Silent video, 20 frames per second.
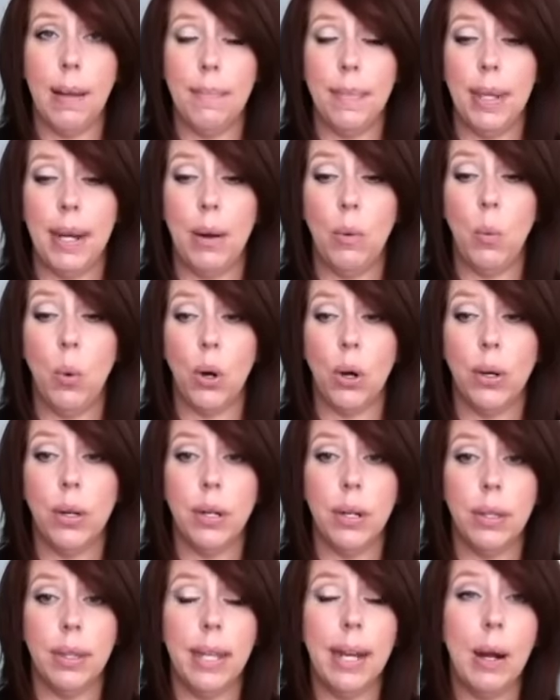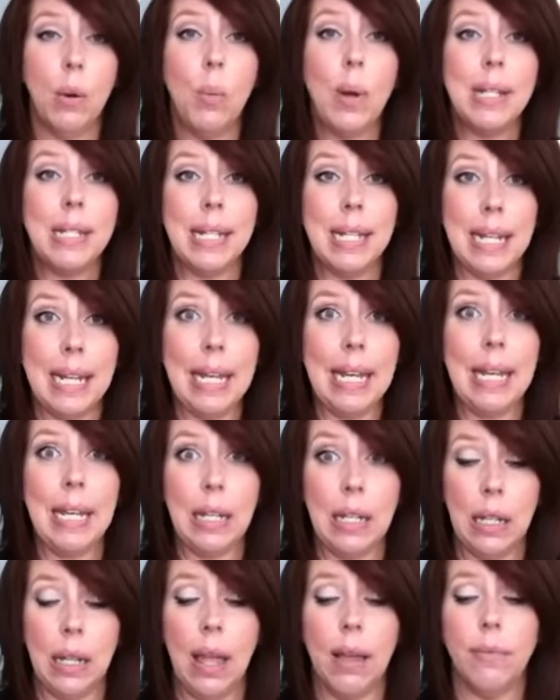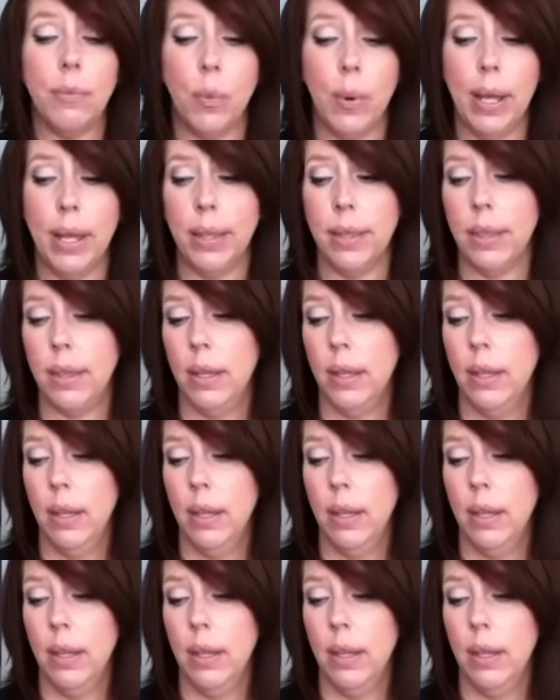That I wasn't in love with.